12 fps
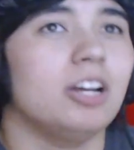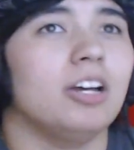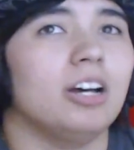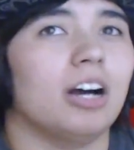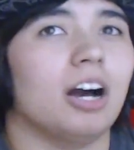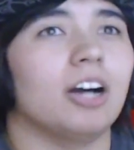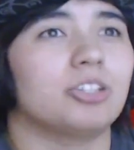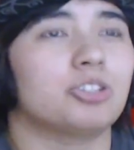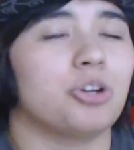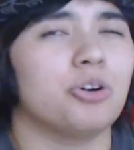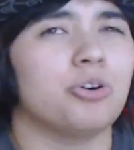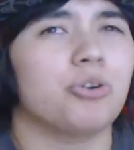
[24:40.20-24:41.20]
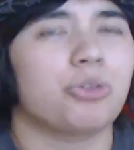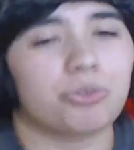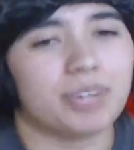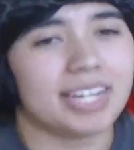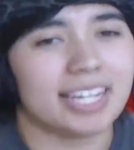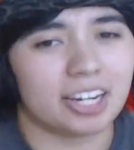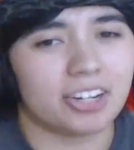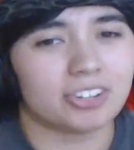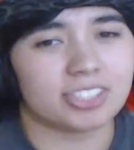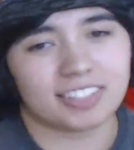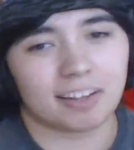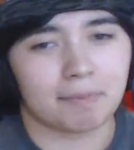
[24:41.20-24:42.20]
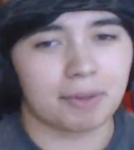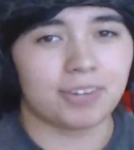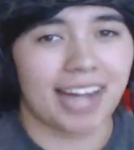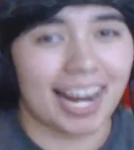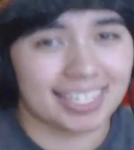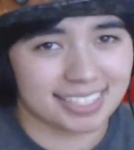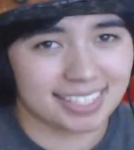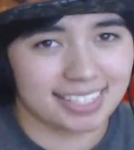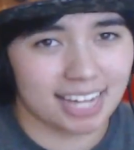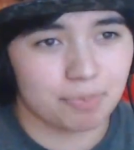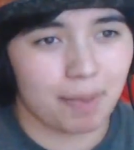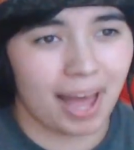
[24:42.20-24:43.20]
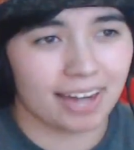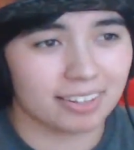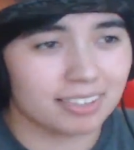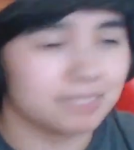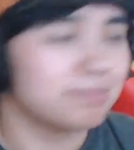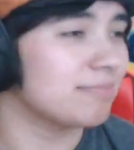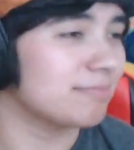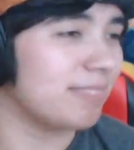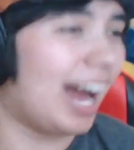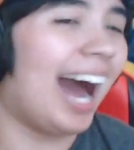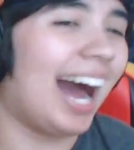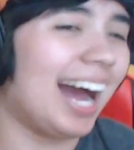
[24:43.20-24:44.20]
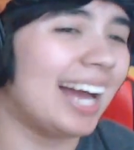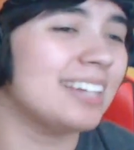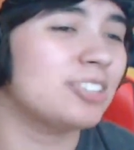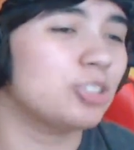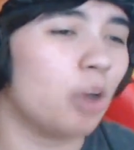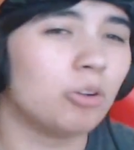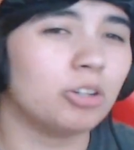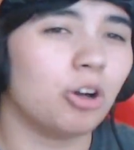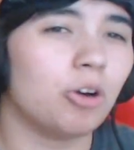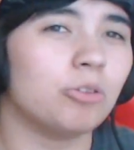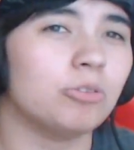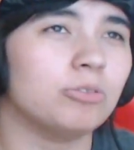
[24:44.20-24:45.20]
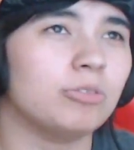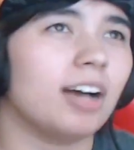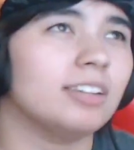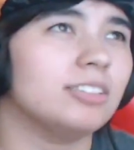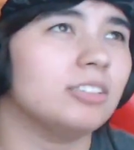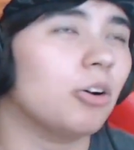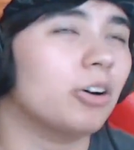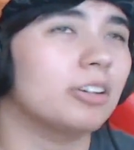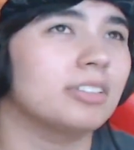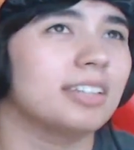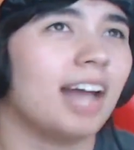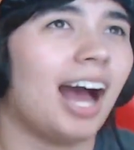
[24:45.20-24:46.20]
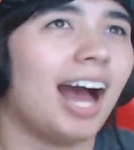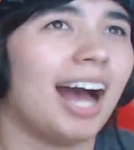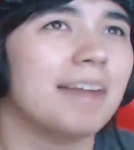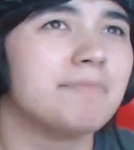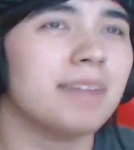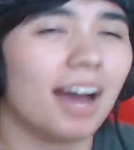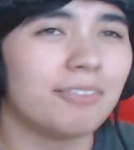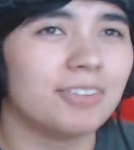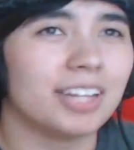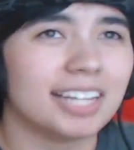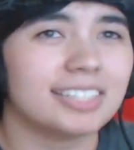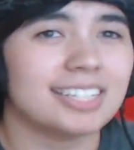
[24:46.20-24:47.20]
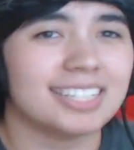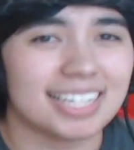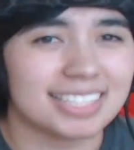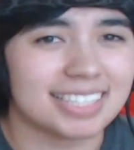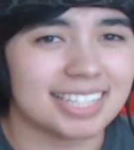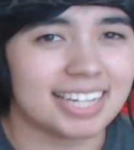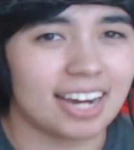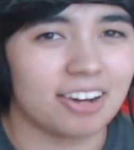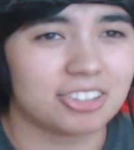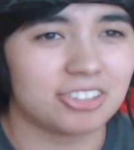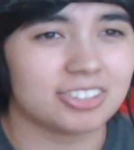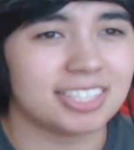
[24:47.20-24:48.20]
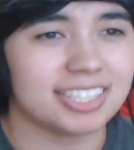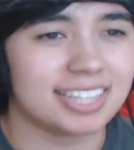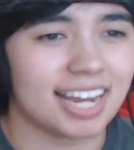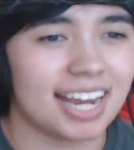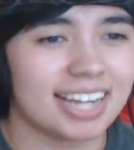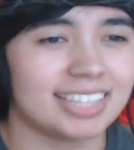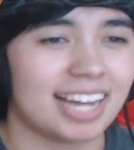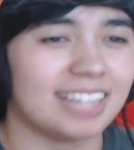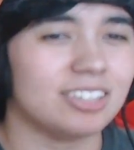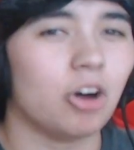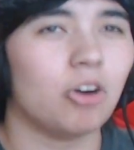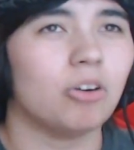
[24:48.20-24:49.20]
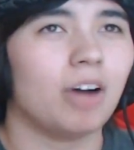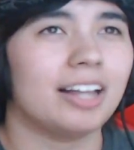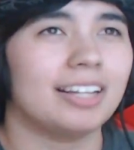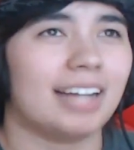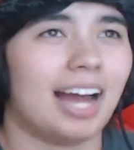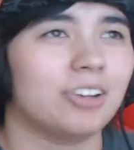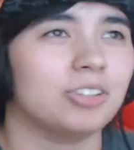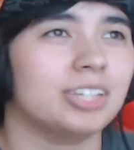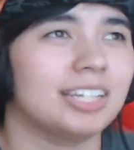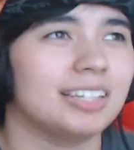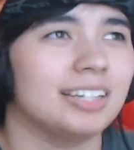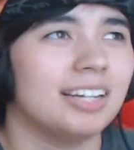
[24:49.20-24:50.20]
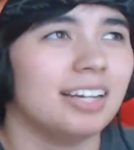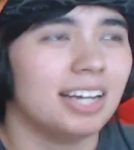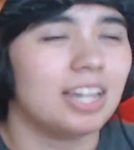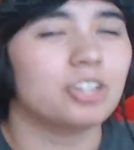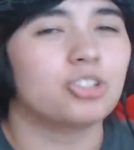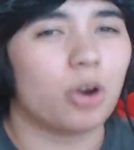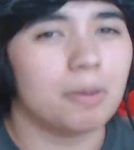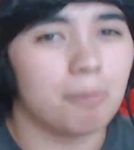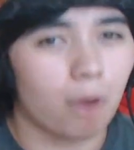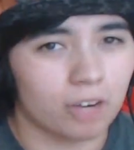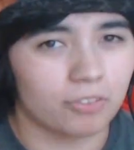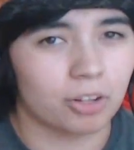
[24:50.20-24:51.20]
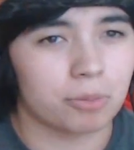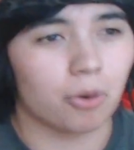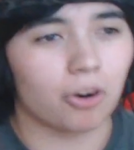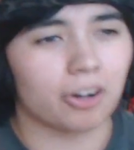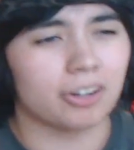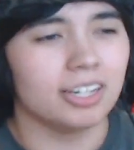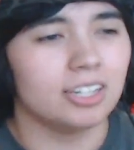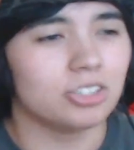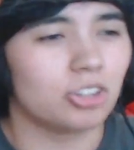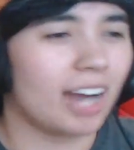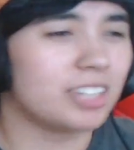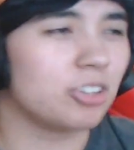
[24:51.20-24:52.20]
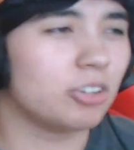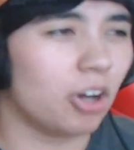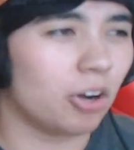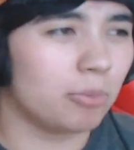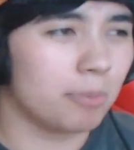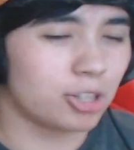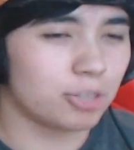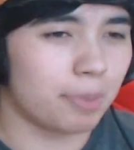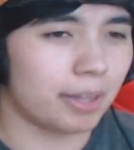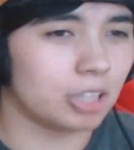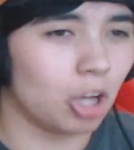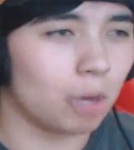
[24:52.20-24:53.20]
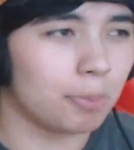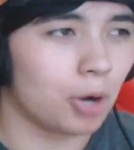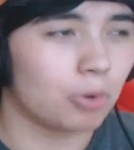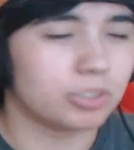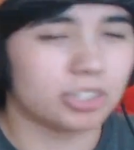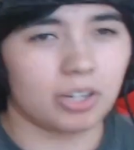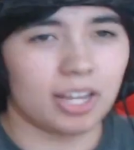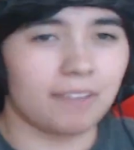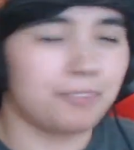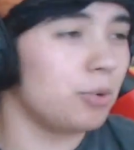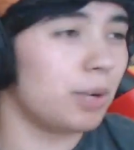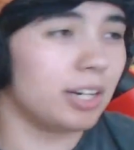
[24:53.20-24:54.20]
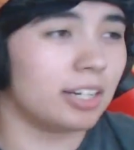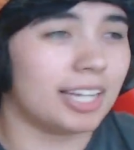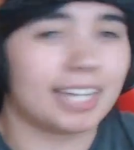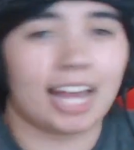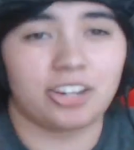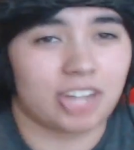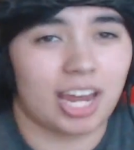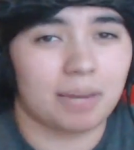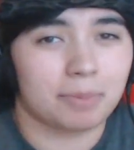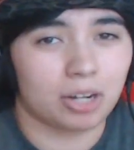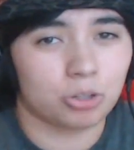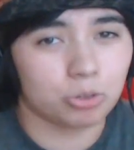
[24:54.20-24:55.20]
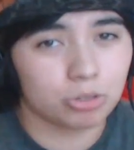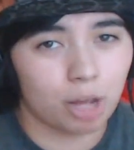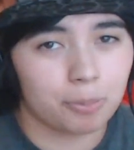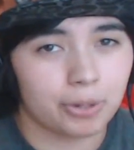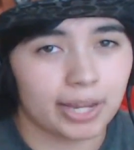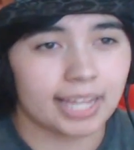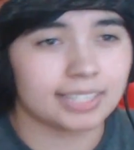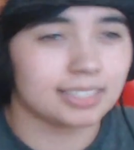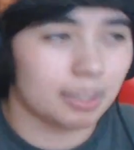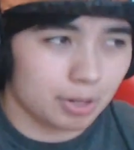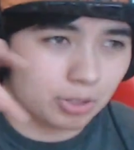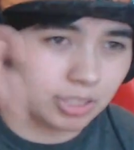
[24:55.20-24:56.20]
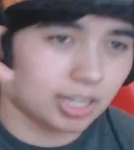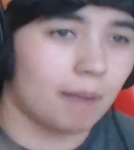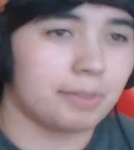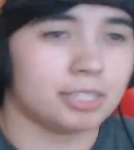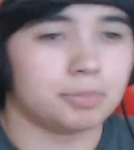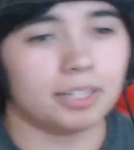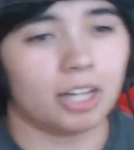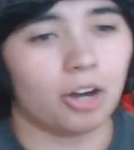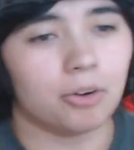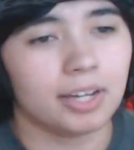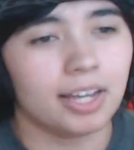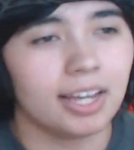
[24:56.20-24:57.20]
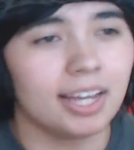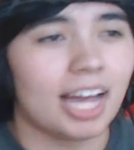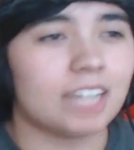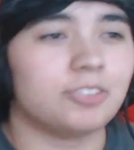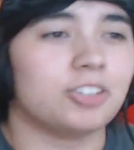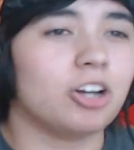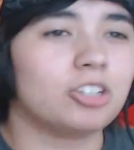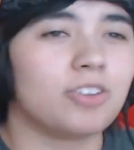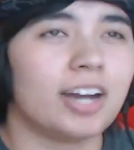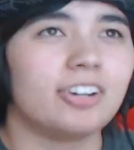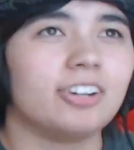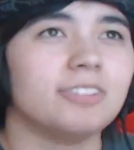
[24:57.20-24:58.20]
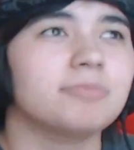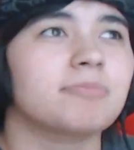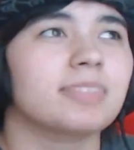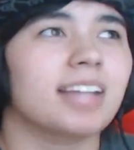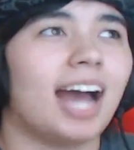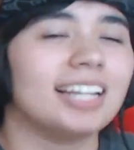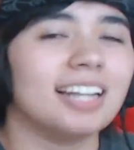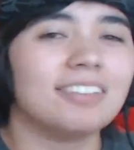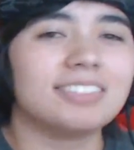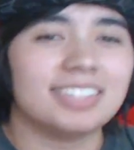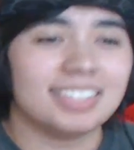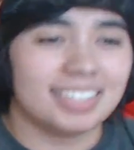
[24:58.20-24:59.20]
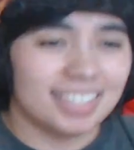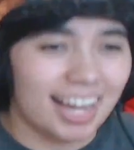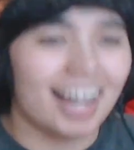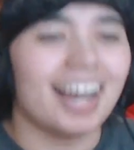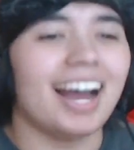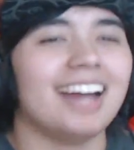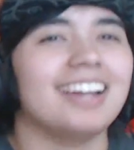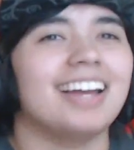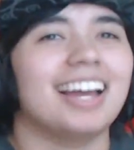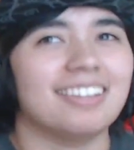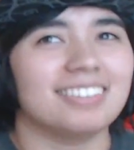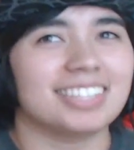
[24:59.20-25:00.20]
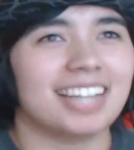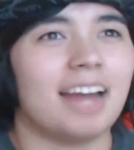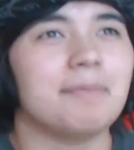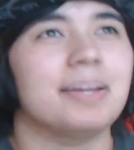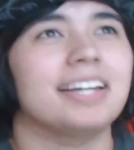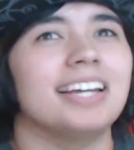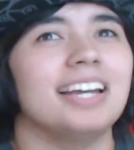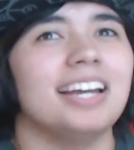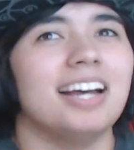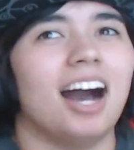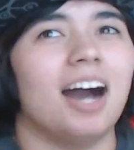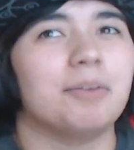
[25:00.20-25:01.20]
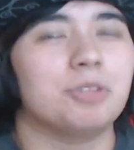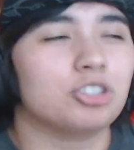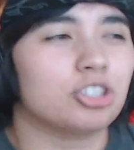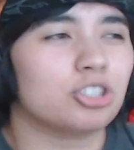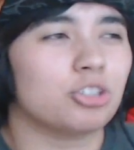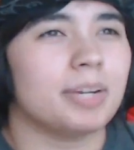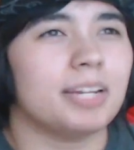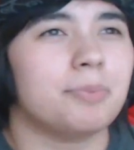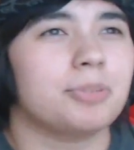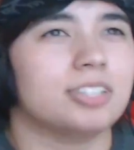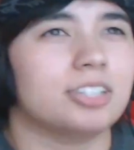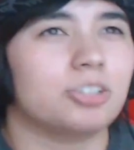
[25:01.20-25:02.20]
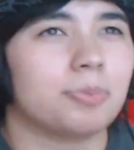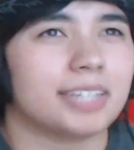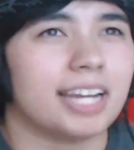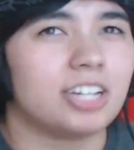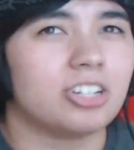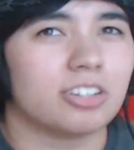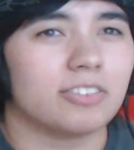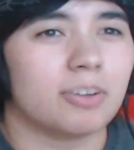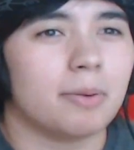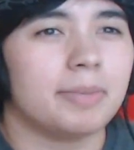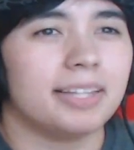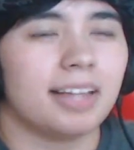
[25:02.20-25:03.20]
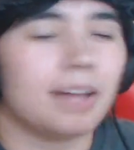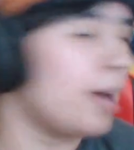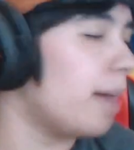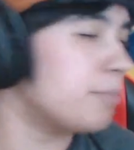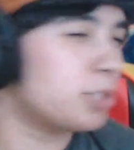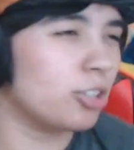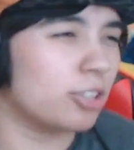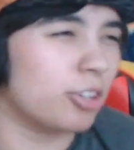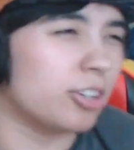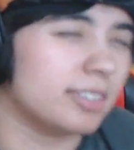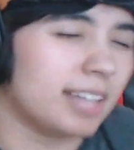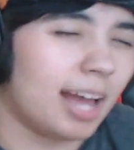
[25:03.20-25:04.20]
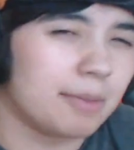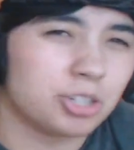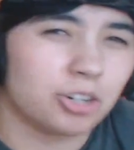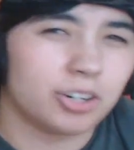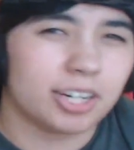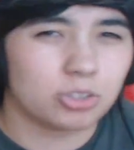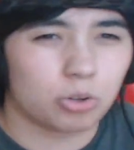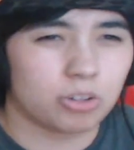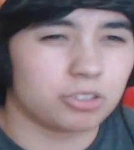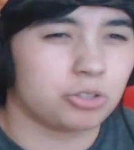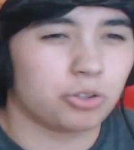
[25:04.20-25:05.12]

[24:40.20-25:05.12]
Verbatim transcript: uh two three years as I've been reacting to Death Battle, I don't know or I'm not really into DC characters these days. I know uh, I only enjoy Marvel more. So I don't know much about Lobo. So if you want to like educate me on who Lobo is, let me know in the comments below. As for Ghost Rider, I love, I, I love the guy. I mean, um, there's just so many interpretations of him. I mean, I, I'm, sure there, I'm sure his origin story